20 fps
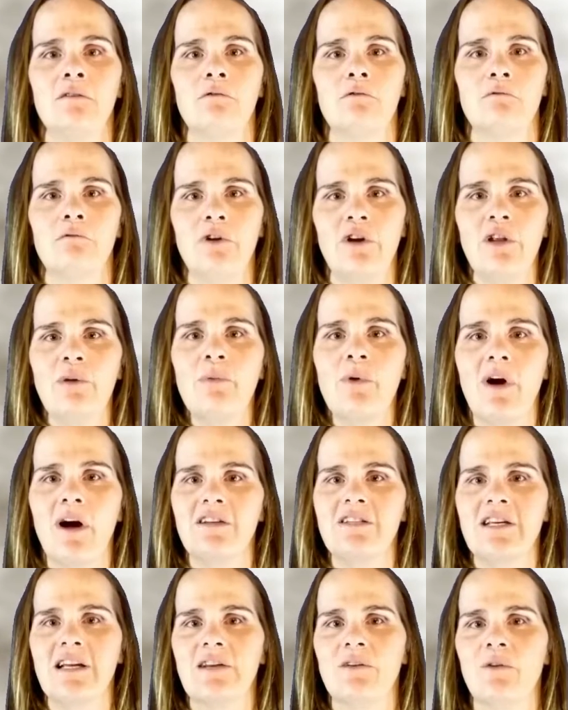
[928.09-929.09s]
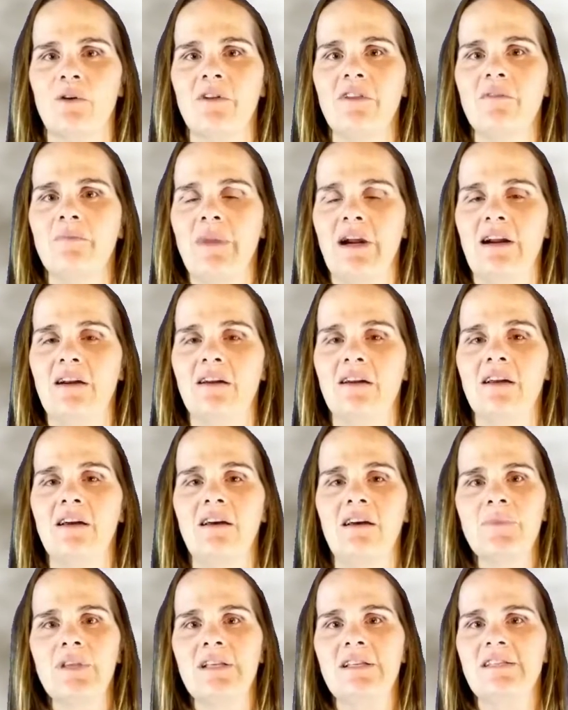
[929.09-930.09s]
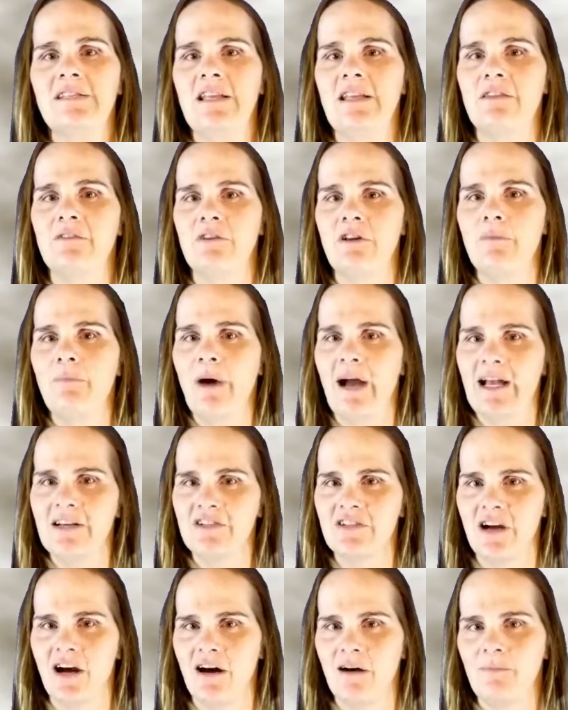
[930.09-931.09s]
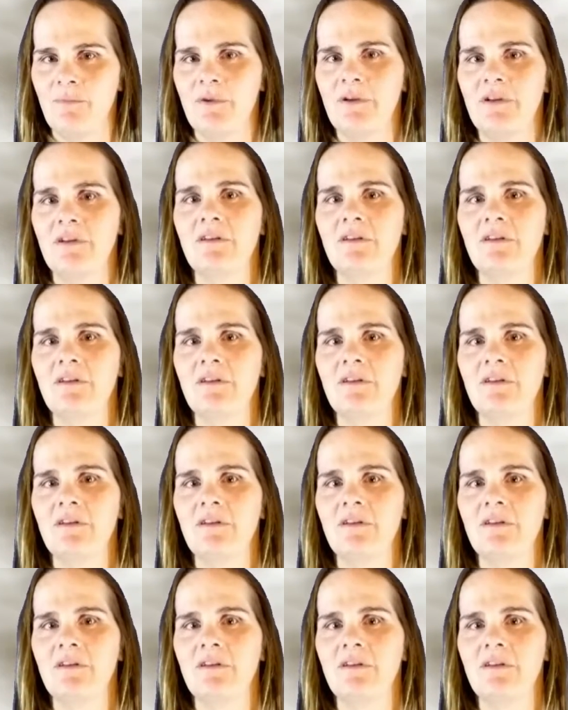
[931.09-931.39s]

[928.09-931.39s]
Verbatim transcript: Rudy Project North America, C3 Bike Shop.